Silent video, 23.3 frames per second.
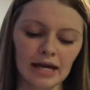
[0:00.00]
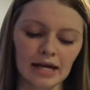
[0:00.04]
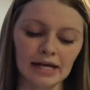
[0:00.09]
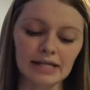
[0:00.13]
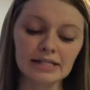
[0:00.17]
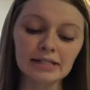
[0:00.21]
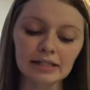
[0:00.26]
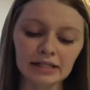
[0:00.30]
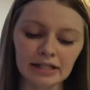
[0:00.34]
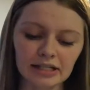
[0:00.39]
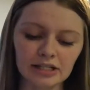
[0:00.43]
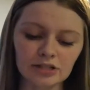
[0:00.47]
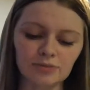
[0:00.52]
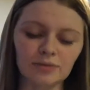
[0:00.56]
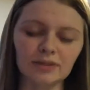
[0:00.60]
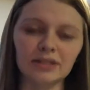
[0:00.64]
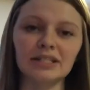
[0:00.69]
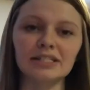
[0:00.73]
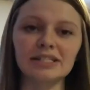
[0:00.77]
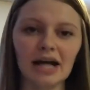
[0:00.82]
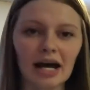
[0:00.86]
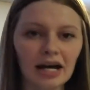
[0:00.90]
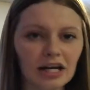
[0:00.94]
is linked with
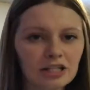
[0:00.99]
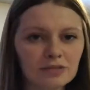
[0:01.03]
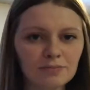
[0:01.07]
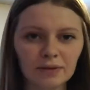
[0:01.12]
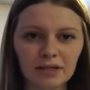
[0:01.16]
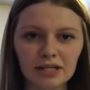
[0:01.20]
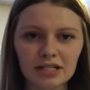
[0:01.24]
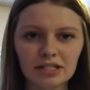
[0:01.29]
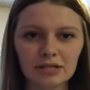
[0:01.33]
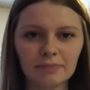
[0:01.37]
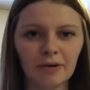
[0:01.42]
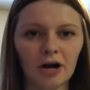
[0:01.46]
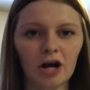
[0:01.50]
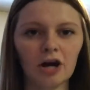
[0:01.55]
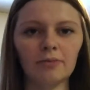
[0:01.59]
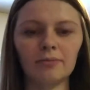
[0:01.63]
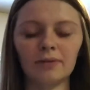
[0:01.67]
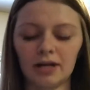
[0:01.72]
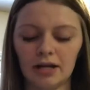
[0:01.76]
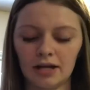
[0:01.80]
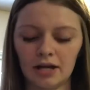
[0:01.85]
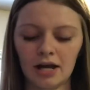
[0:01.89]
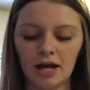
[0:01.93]
the Dallas Police
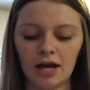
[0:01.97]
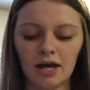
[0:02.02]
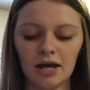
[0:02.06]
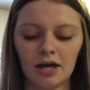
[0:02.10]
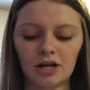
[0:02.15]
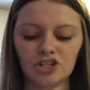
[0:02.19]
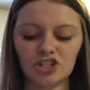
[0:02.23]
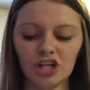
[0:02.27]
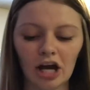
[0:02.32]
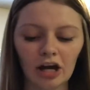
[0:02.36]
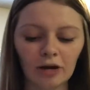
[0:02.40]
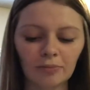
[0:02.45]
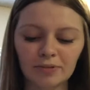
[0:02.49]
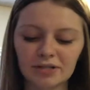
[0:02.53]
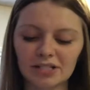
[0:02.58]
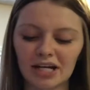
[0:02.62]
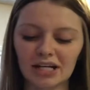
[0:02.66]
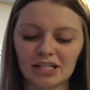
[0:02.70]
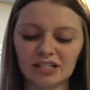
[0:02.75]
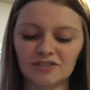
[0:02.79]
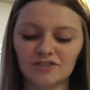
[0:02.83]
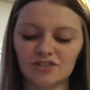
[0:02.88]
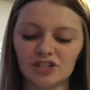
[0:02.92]
Department, Child
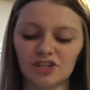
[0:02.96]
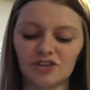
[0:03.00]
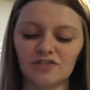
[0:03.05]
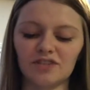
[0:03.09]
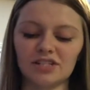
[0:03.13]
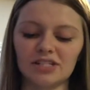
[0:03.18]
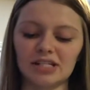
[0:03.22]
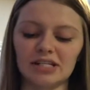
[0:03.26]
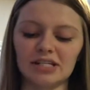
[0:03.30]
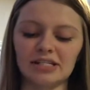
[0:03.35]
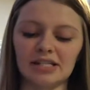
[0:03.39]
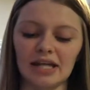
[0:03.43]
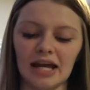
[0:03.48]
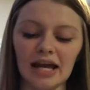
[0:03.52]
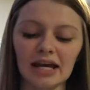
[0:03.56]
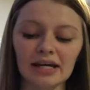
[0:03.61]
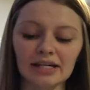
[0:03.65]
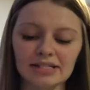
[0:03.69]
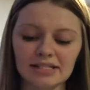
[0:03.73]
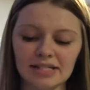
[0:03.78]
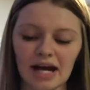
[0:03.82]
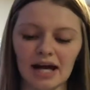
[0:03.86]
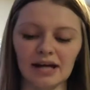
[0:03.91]
Protective Services,
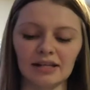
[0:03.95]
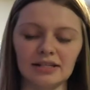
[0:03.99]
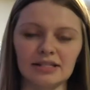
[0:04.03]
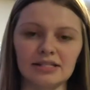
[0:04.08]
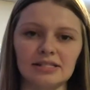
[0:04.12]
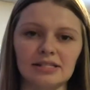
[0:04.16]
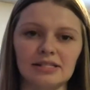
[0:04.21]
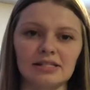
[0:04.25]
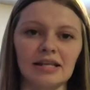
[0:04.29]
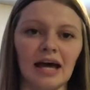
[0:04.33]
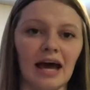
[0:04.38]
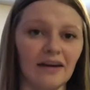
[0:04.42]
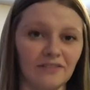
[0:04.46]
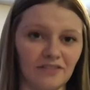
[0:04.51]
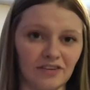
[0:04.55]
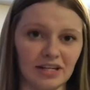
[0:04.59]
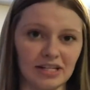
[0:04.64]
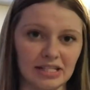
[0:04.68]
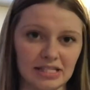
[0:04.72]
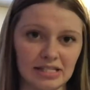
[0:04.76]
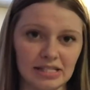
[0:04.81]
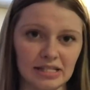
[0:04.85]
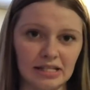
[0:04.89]
and Dallas's
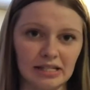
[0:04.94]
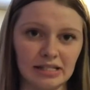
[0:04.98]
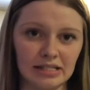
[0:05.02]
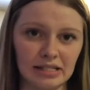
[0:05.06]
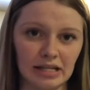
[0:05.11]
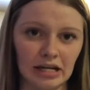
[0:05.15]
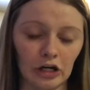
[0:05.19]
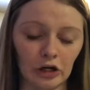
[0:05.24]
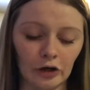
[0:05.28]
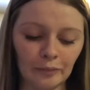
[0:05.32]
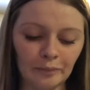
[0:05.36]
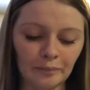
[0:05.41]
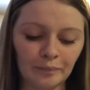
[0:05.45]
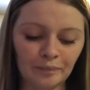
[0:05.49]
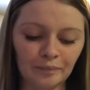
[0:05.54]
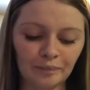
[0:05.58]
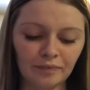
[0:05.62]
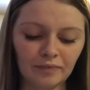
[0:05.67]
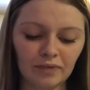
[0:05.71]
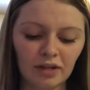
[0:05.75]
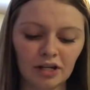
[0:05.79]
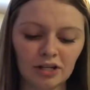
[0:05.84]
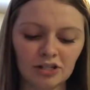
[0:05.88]
Advocacy Center.
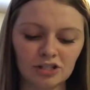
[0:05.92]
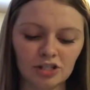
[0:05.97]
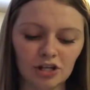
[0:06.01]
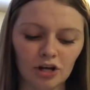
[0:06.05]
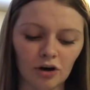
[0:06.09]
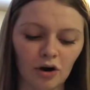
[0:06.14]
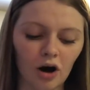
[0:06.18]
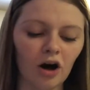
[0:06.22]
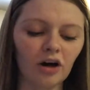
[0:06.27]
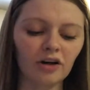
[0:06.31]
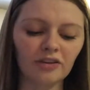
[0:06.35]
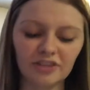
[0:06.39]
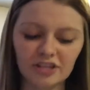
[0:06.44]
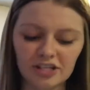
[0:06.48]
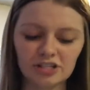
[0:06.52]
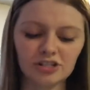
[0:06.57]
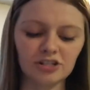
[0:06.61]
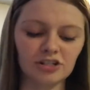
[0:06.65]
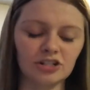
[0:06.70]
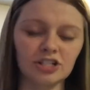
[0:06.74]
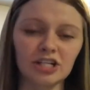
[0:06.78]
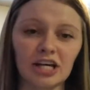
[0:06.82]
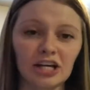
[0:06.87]
So all of these
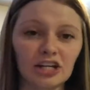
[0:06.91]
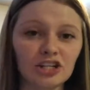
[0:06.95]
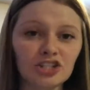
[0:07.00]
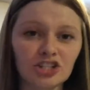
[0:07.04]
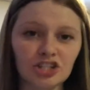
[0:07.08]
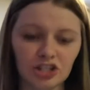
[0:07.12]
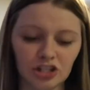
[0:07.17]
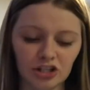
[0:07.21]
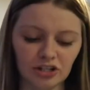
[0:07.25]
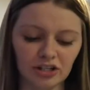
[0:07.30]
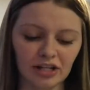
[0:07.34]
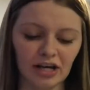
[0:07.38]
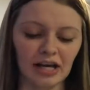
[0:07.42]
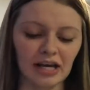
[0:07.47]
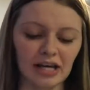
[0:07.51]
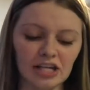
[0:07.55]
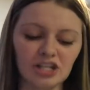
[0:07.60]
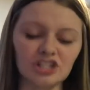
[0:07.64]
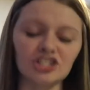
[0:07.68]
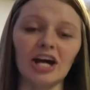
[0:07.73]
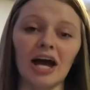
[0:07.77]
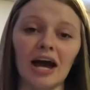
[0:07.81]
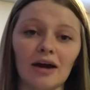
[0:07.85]
are to ensure that
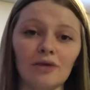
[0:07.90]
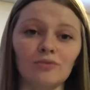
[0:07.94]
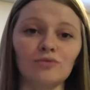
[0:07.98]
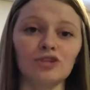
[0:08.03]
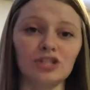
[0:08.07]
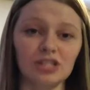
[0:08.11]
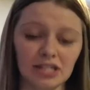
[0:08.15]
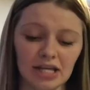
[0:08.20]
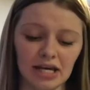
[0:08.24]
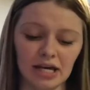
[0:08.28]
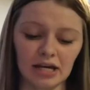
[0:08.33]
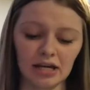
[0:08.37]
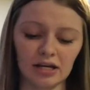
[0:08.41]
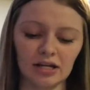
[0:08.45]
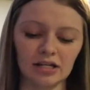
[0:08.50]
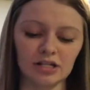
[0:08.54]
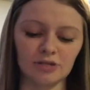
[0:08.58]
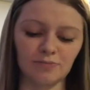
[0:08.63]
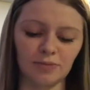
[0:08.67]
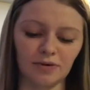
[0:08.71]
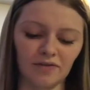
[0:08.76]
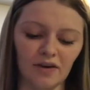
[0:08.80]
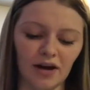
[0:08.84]
each at-risk kid
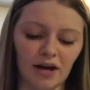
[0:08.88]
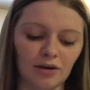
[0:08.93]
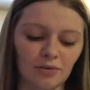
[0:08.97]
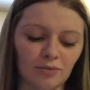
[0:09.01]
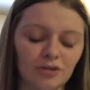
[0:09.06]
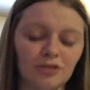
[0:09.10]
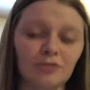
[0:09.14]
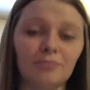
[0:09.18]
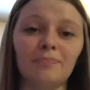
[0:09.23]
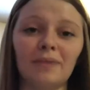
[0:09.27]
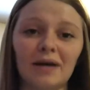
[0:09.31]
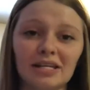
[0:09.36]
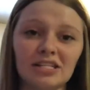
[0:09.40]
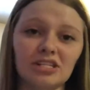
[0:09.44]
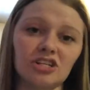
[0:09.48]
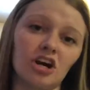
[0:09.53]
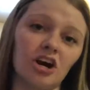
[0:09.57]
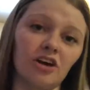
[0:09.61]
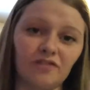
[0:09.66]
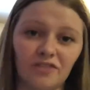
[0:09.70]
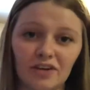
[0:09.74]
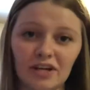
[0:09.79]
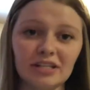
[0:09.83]
is provided with the best
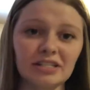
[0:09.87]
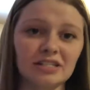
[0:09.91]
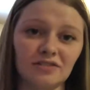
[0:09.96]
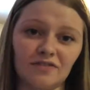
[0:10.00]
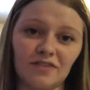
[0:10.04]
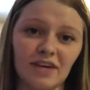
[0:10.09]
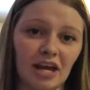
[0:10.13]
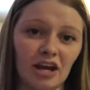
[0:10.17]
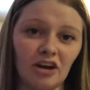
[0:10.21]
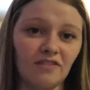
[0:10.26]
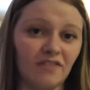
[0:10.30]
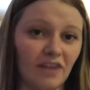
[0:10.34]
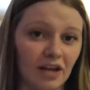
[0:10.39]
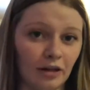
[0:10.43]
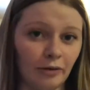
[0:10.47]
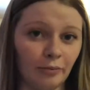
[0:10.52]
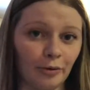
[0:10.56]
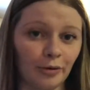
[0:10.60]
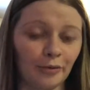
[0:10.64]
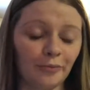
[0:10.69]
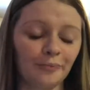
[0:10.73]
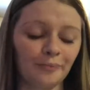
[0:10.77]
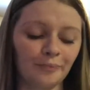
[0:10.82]
comprehensive care
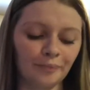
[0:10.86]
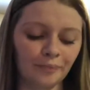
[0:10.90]
available.